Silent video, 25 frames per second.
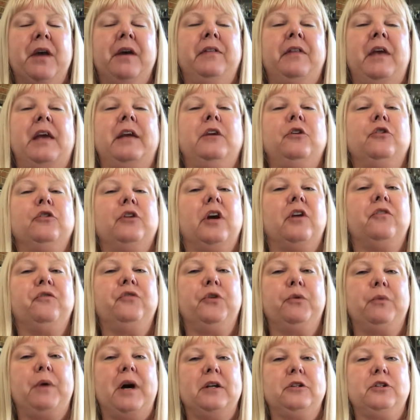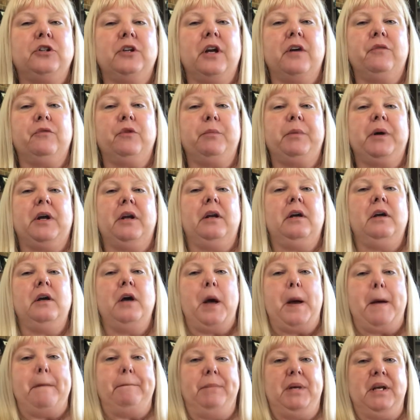thank you again for watching, everybody.
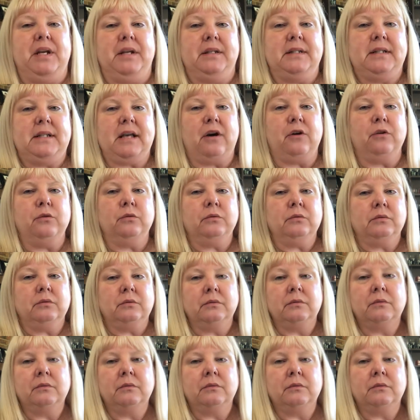Peace out.